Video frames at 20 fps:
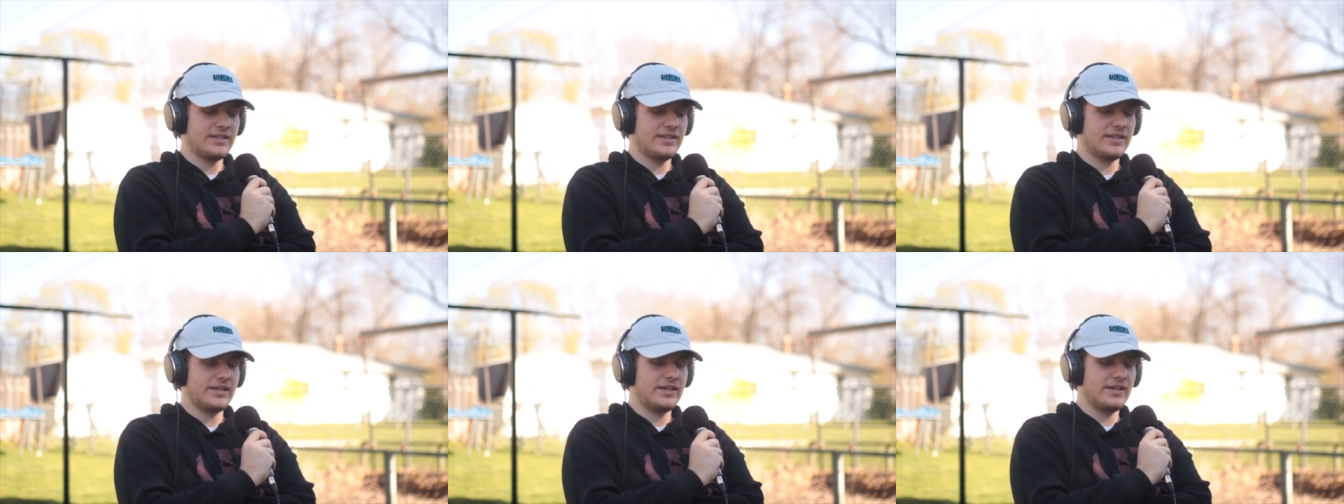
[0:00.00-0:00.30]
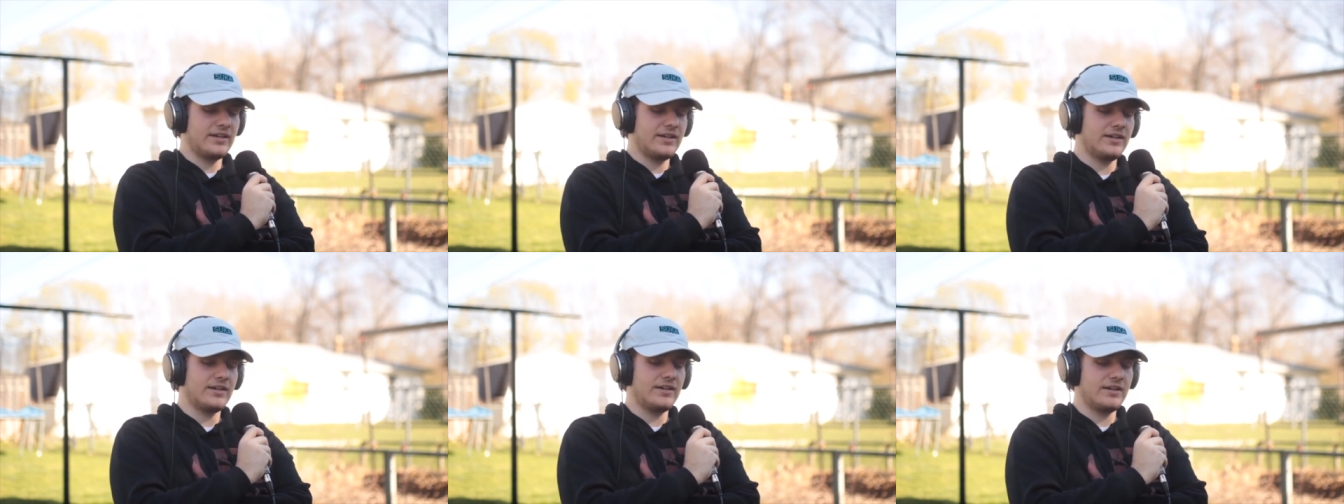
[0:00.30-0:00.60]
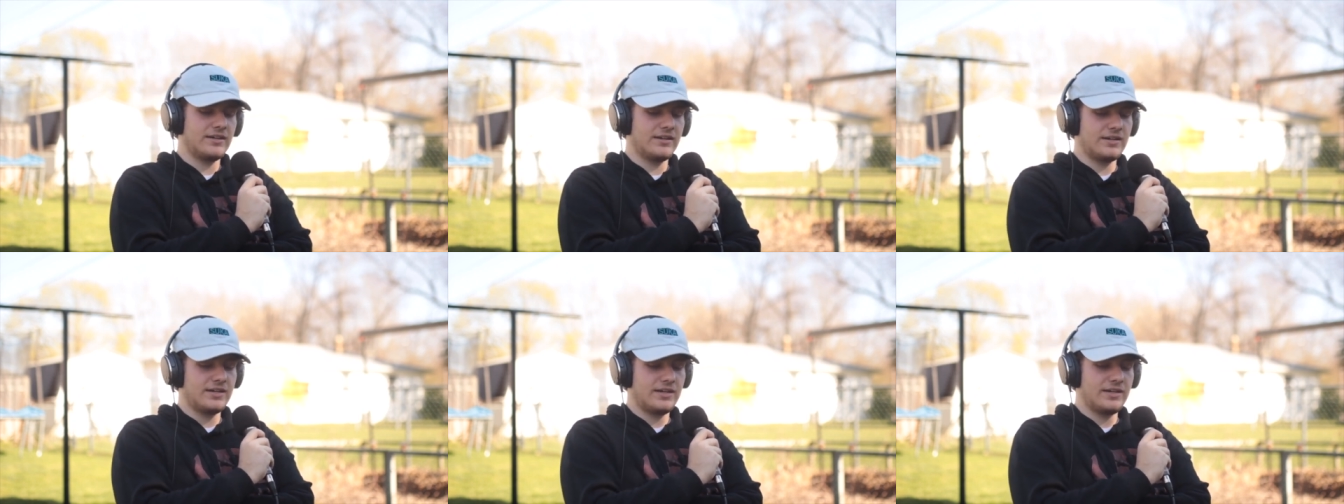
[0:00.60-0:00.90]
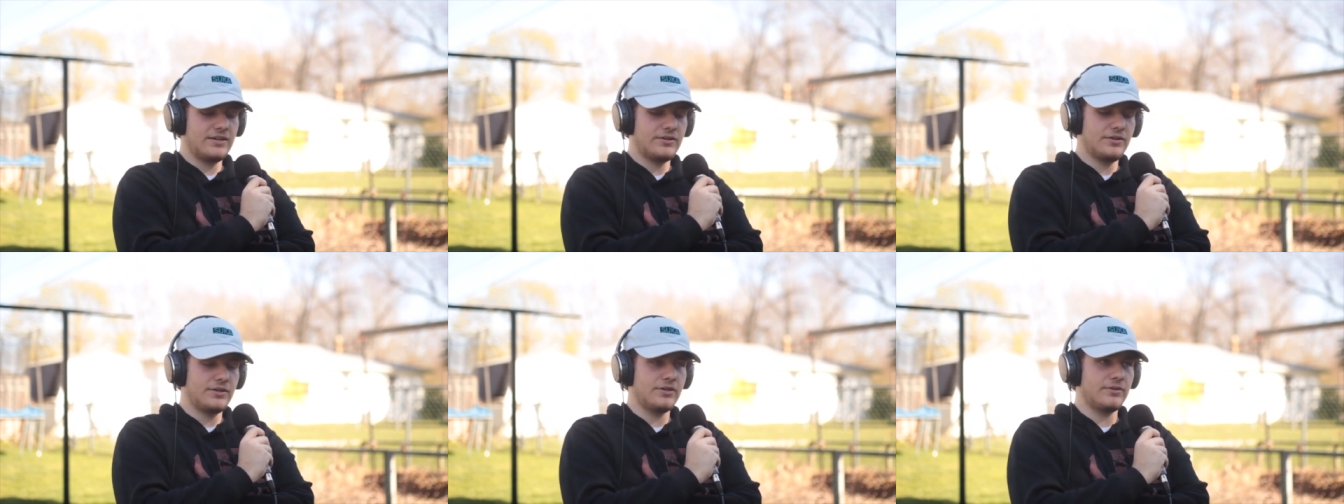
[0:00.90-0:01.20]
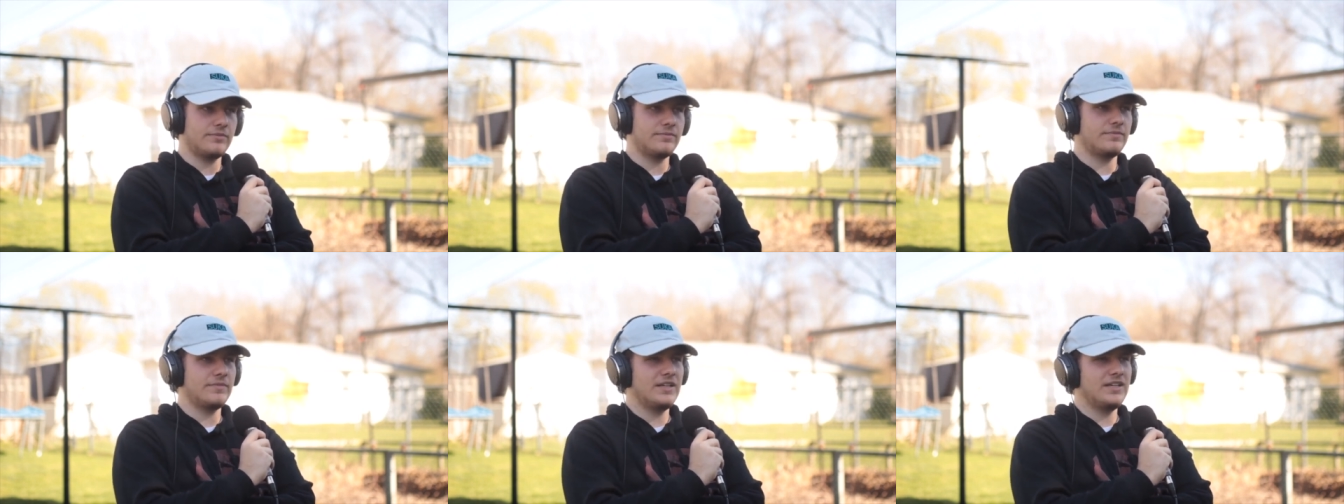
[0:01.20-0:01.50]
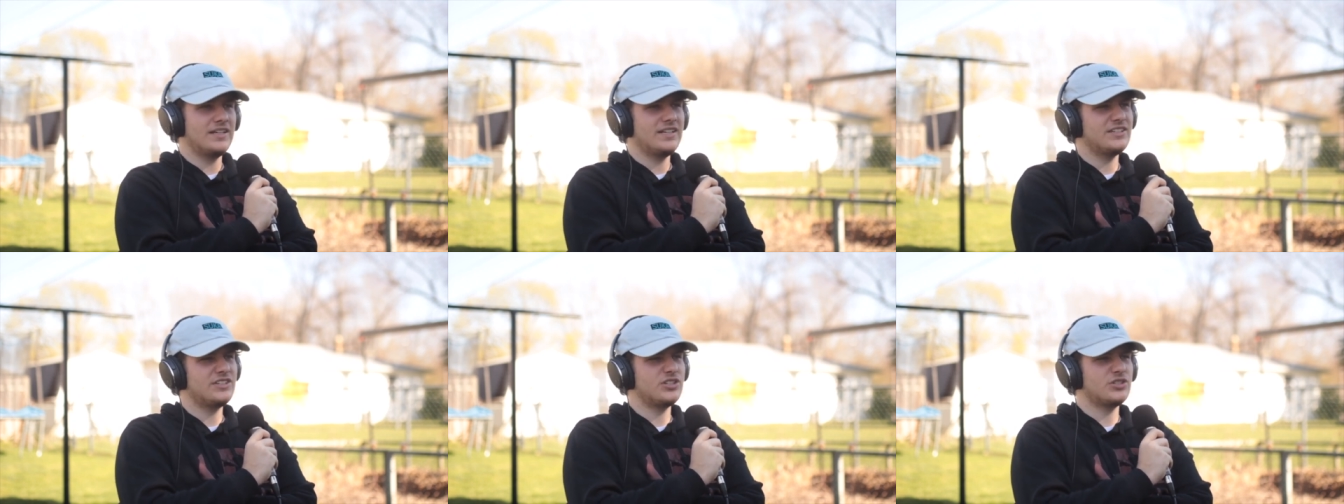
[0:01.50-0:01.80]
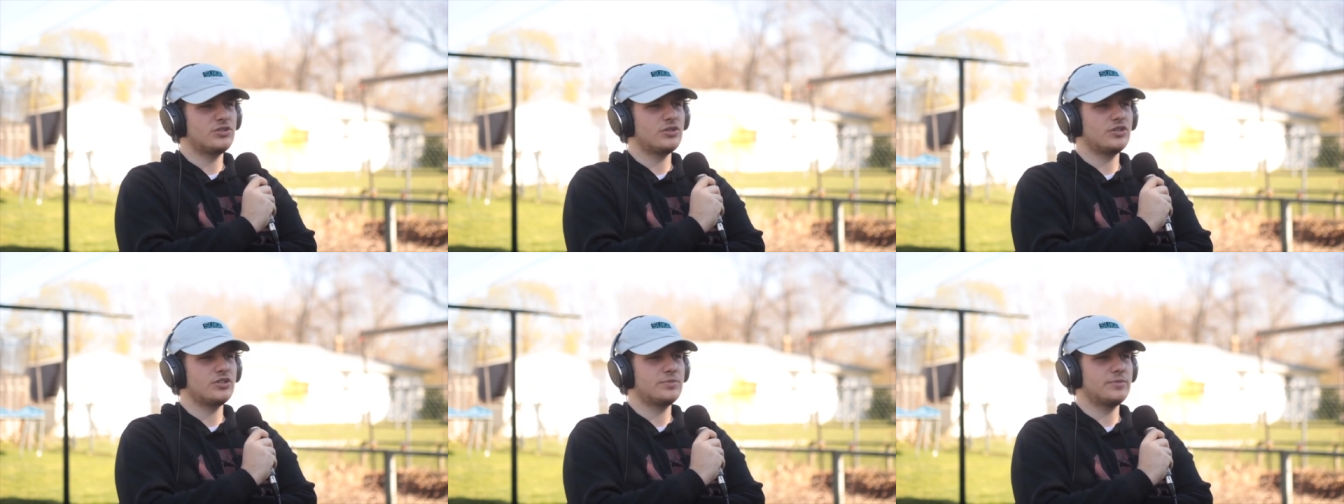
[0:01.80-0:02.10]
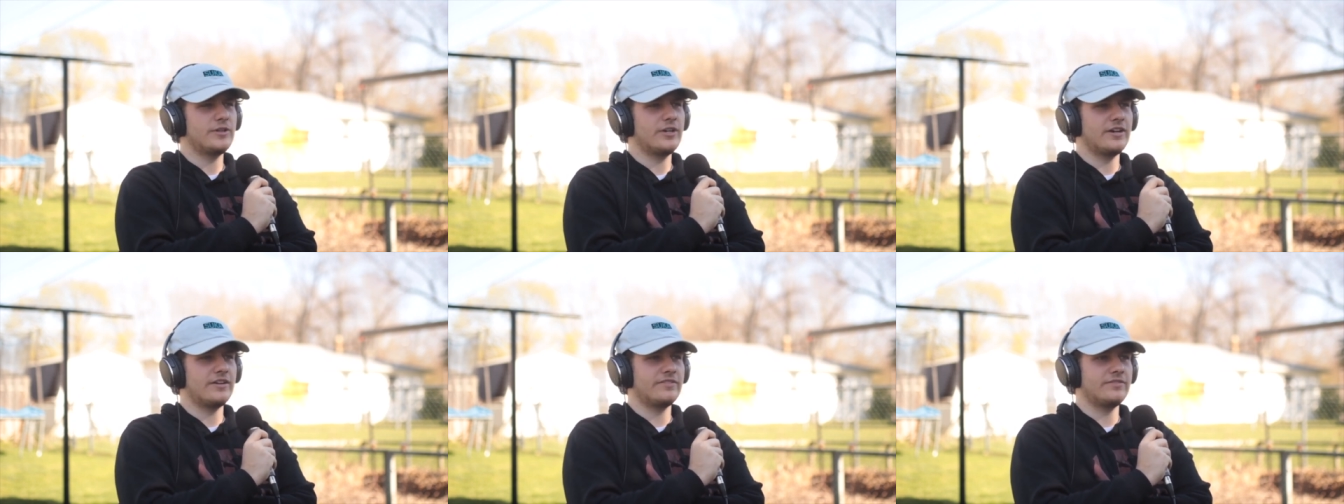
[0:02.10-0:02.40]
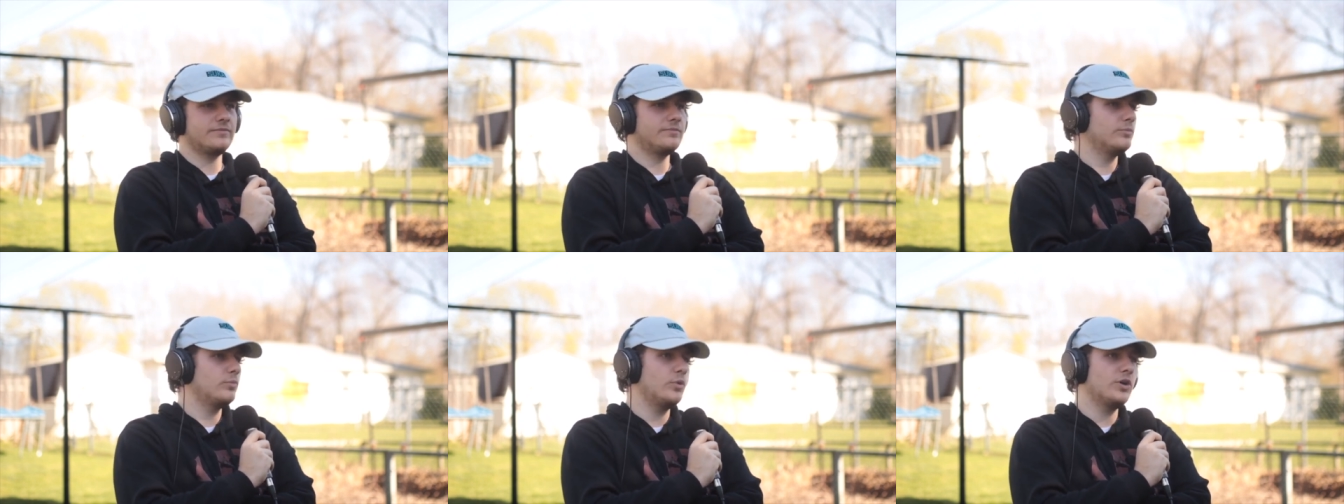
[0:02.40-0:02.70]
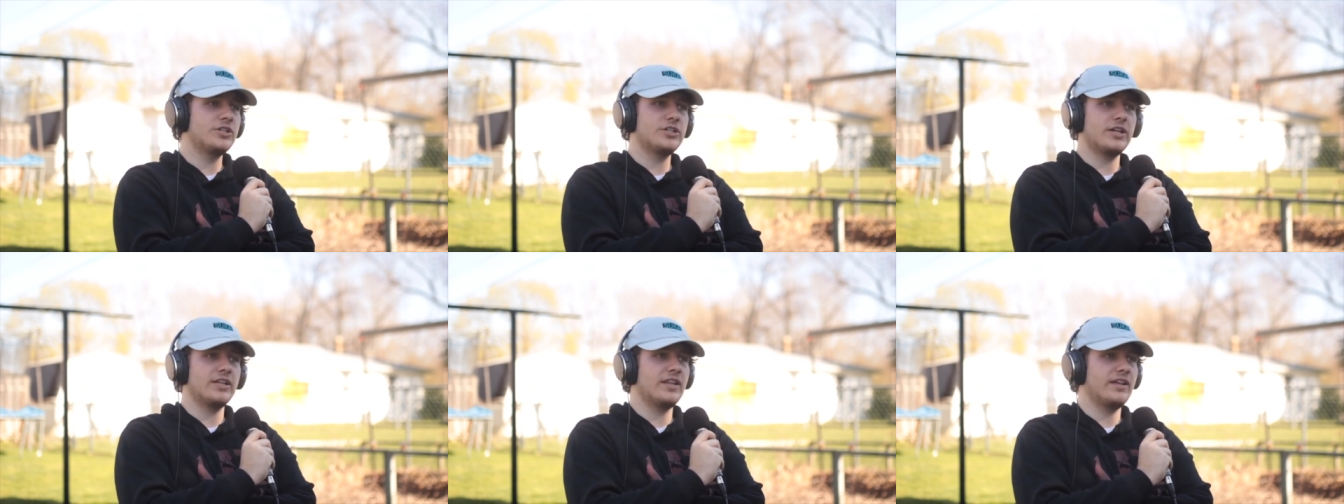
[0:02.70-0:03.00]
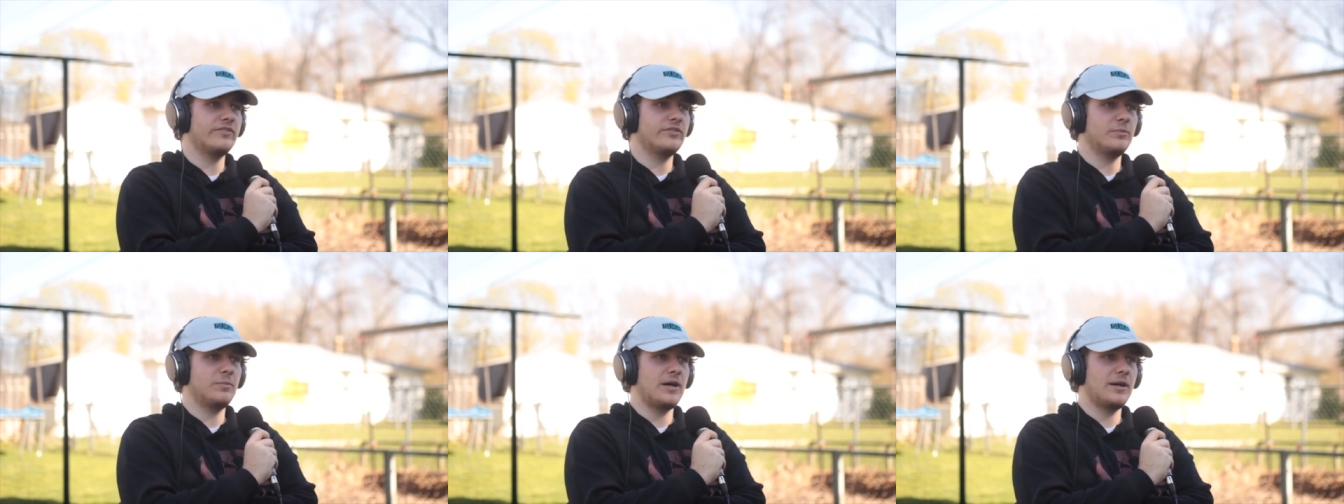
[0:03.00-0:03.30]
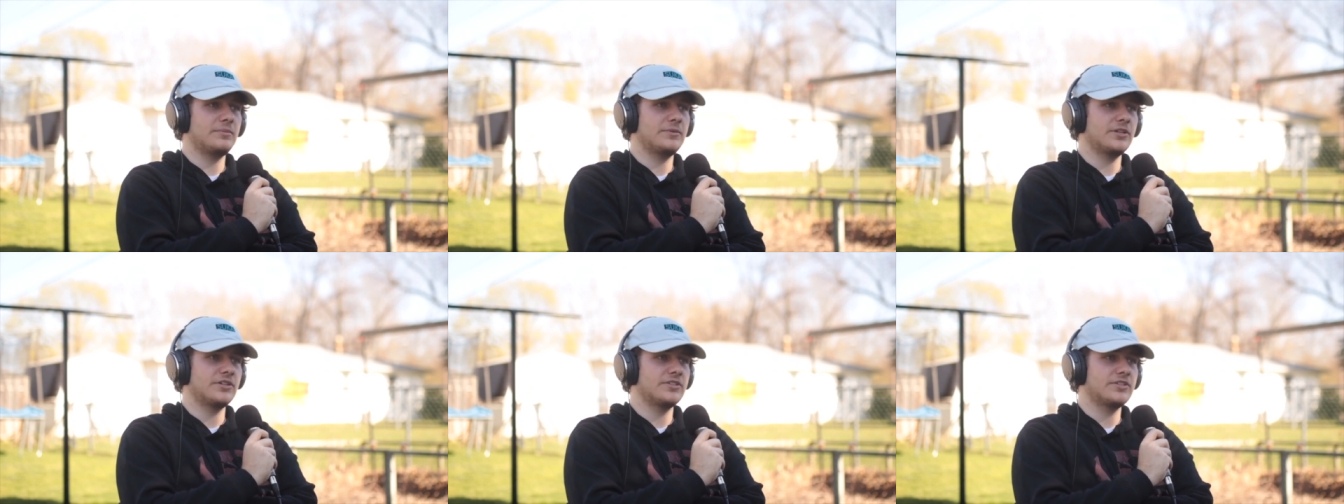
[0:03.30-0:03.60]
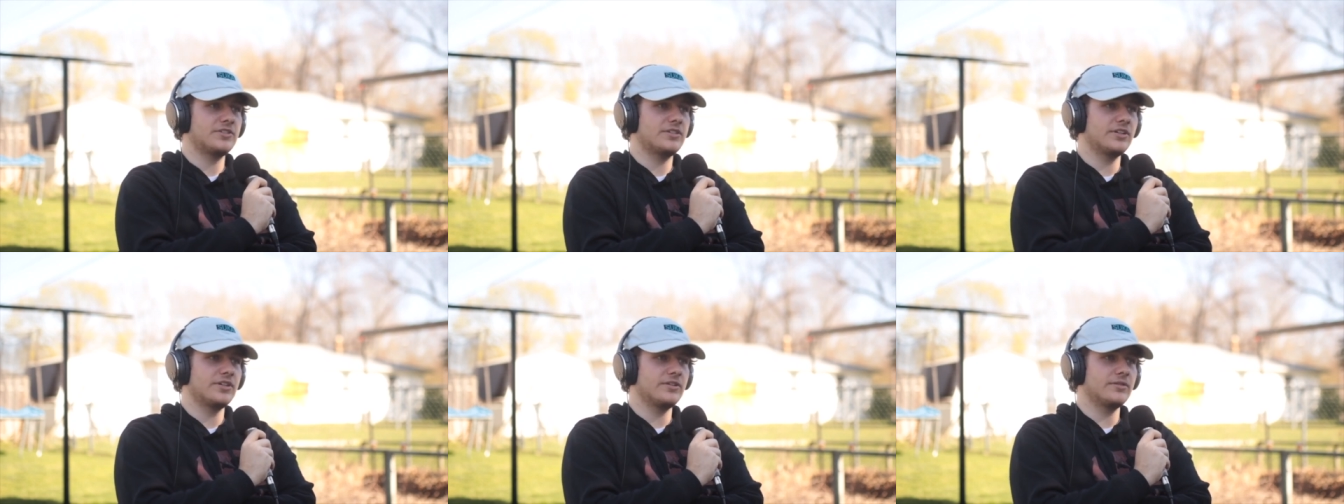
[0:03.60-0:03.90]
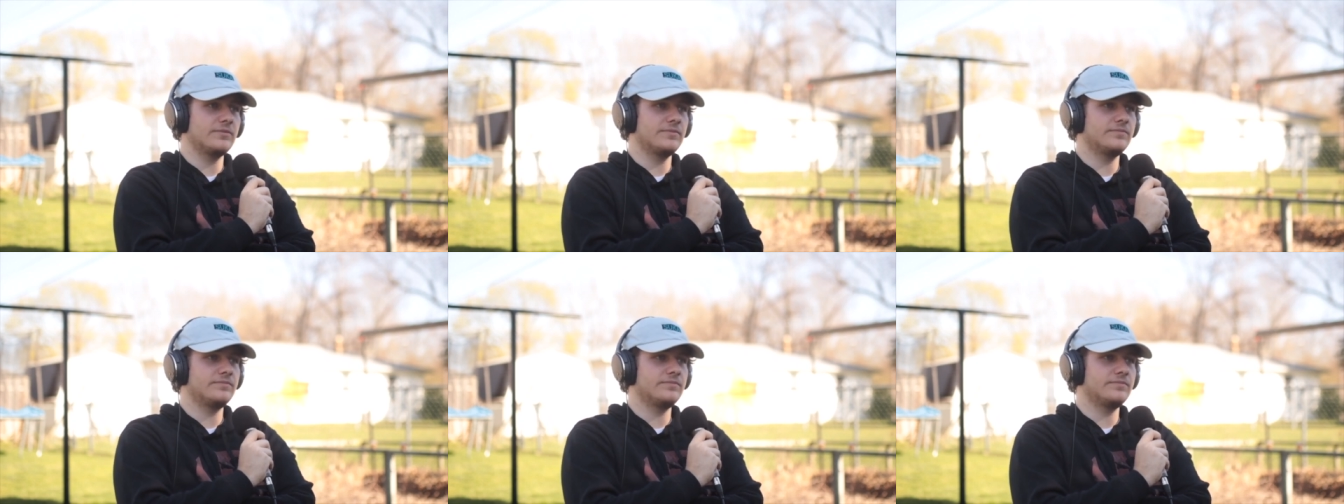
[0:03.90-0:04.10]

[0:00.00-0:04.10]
like a uh, I don't know, just throws me off. Wish I loved Pop Tarts. Yeah, still. I don't